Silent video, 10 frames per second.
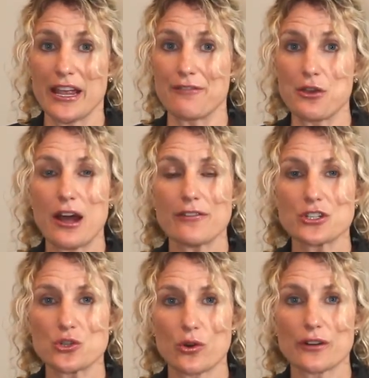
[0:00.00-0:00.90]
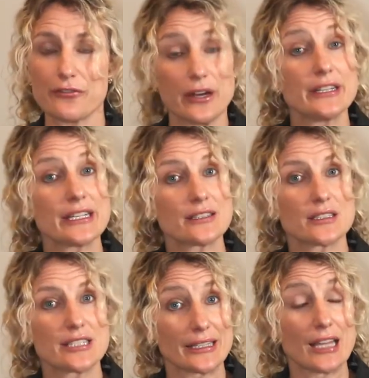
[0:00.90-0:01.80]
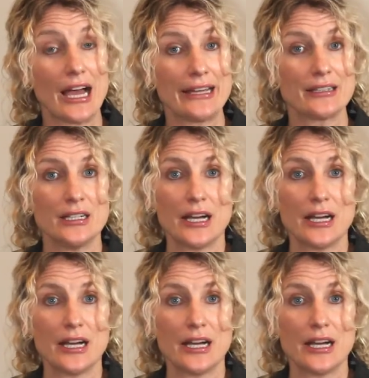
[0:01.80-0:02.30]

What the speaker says: if you have a short funding deadline,